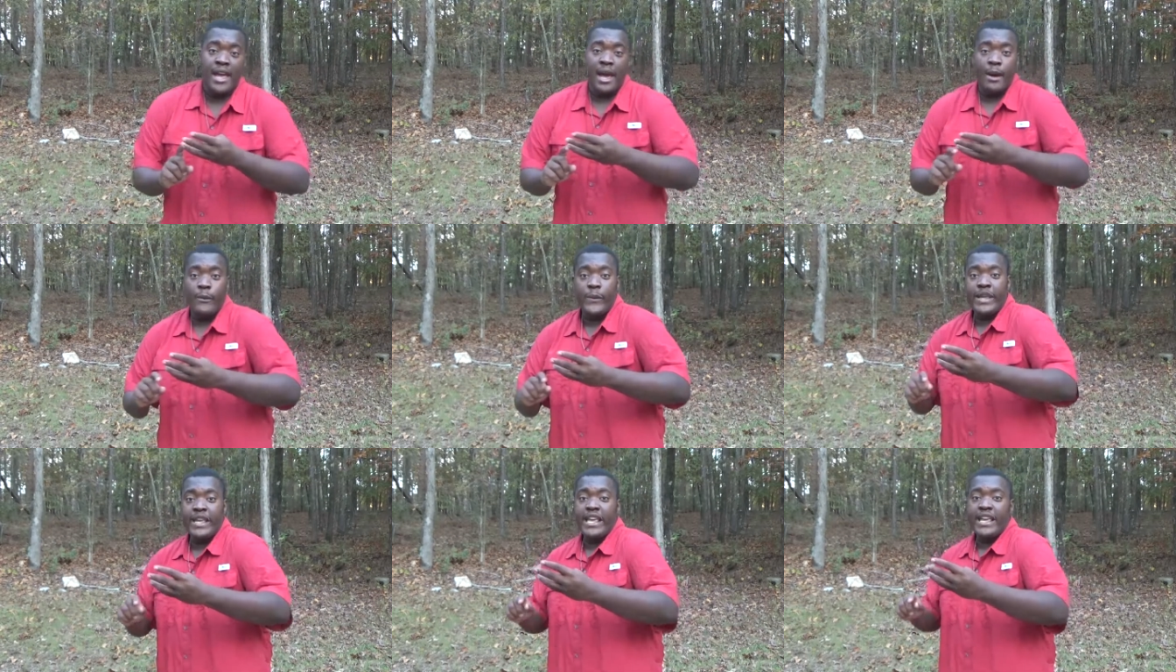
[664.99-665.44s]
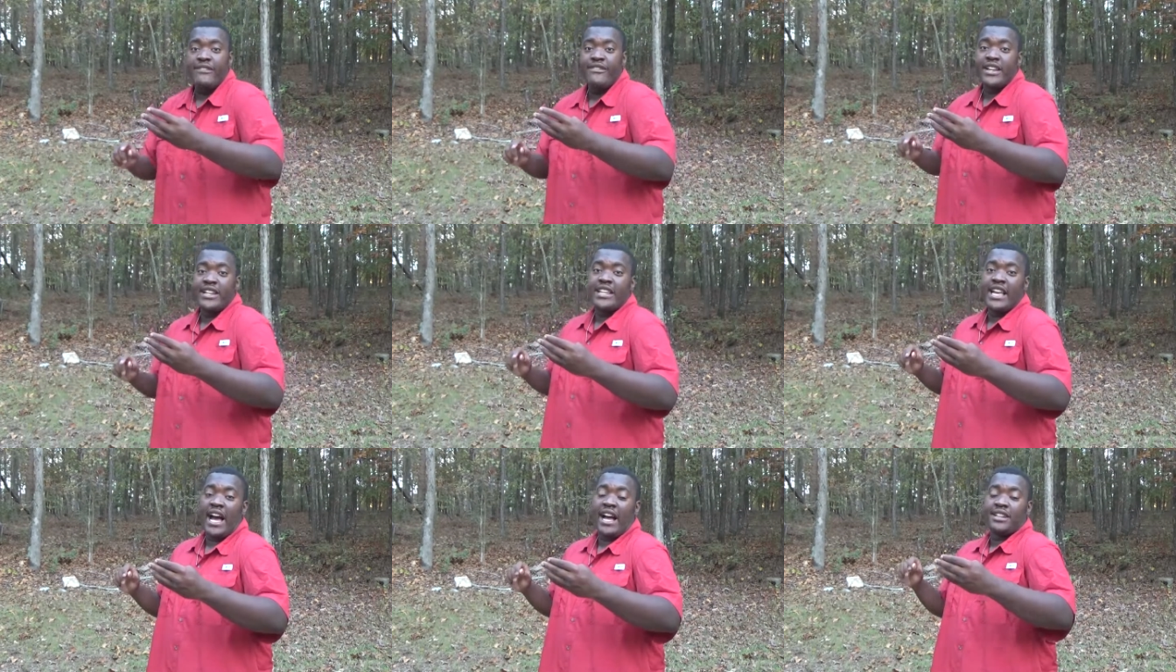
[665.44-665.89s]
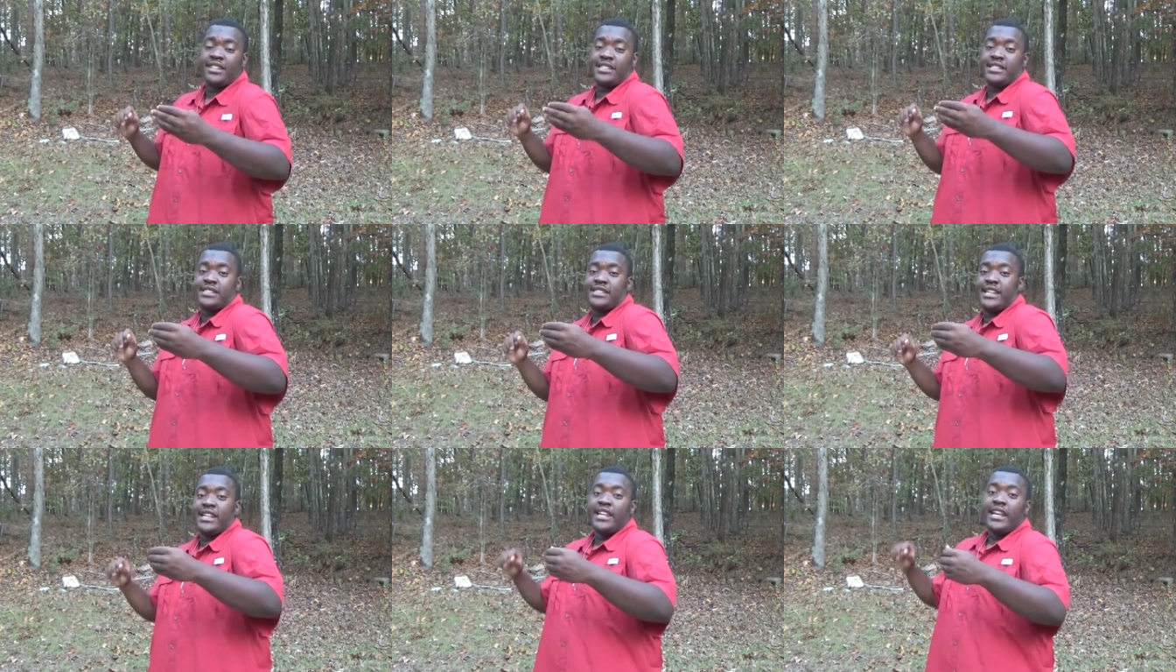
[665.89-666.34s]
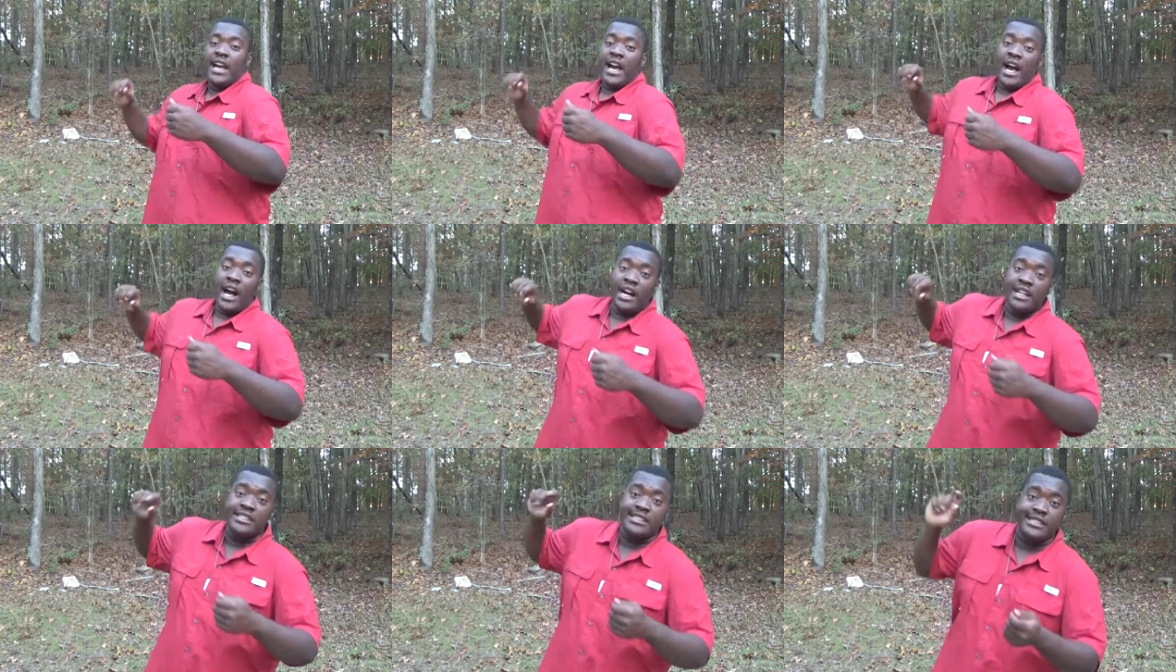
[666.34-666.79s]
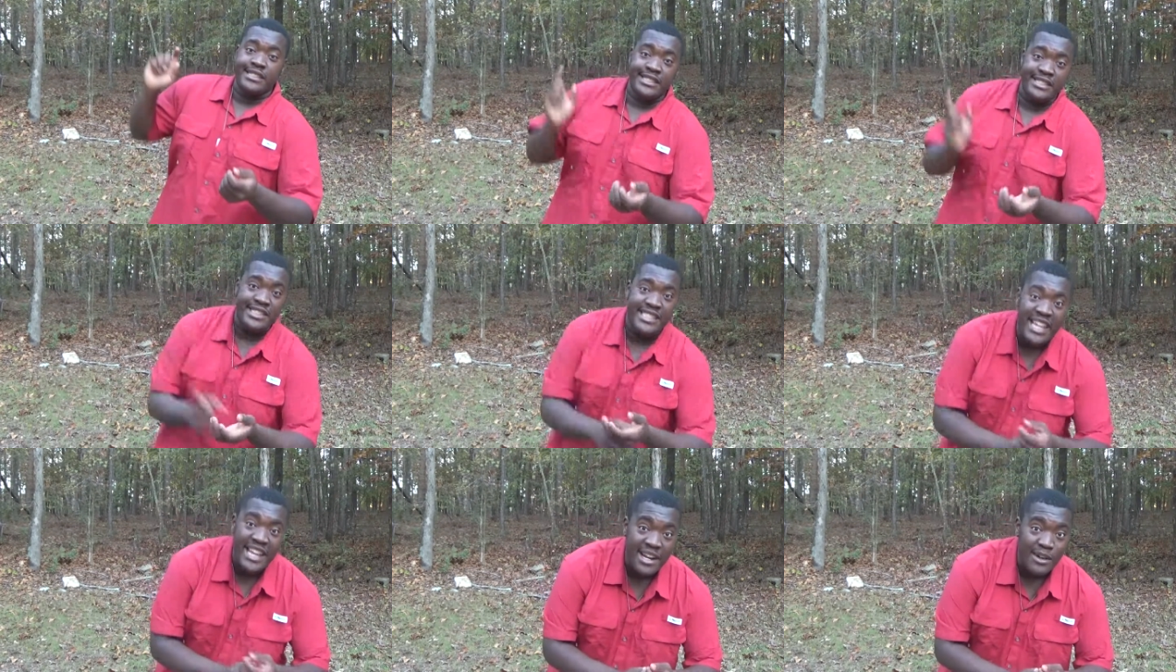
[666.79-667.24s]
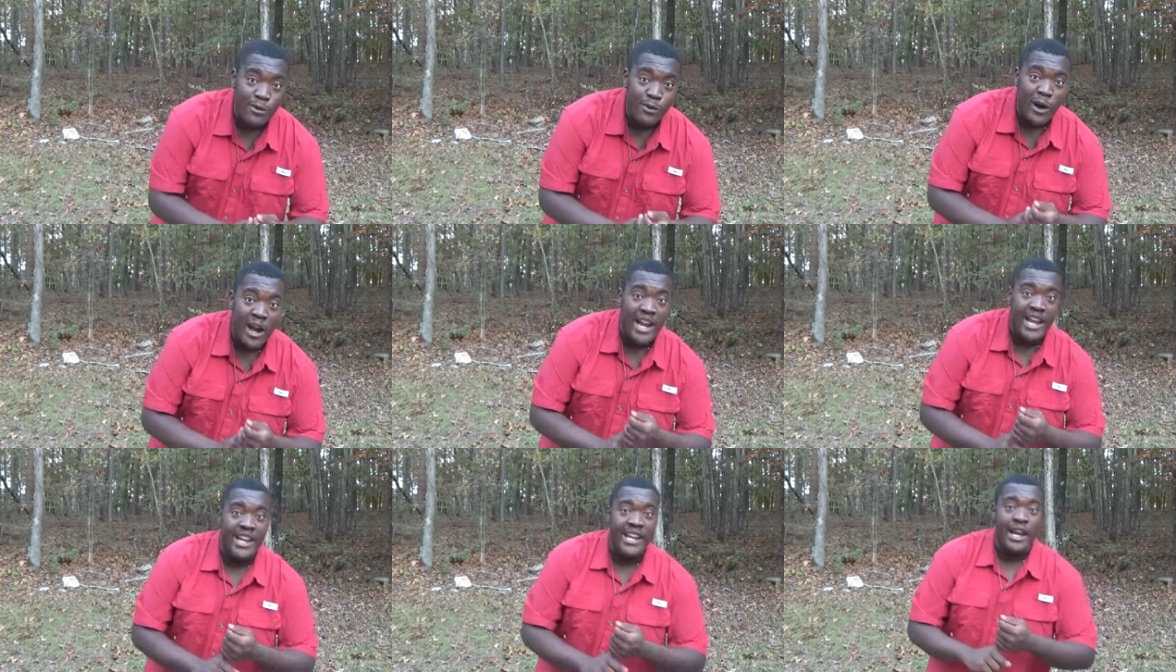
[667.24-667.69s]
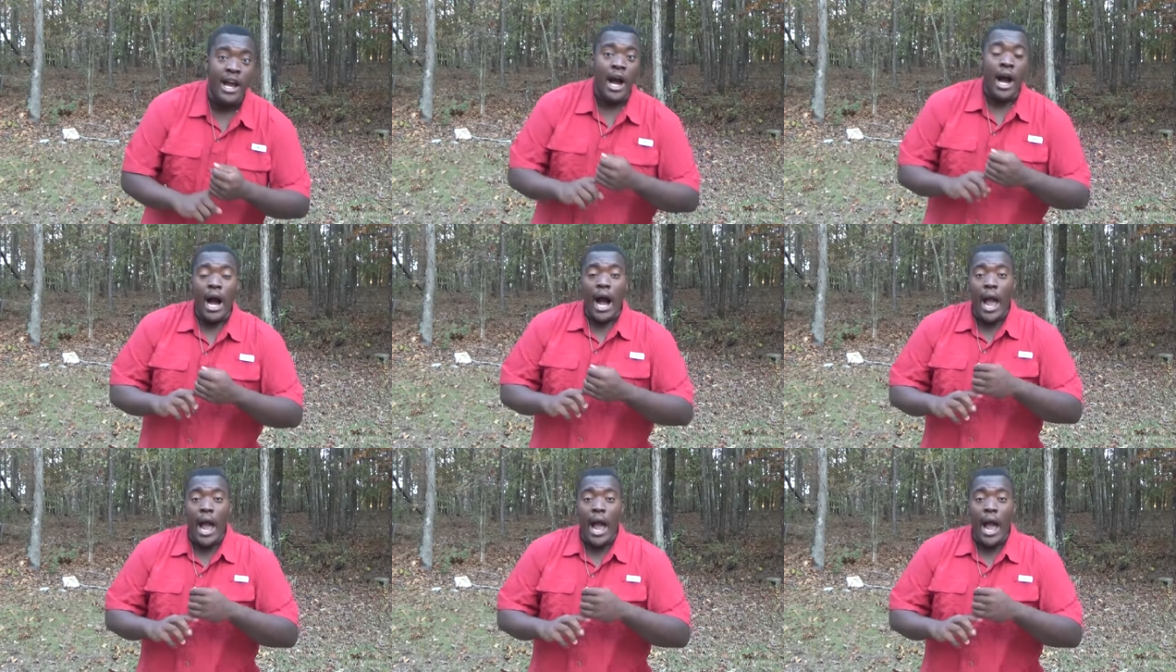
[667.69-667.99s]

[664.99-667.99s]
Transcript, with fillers: and we even got to see a stingray,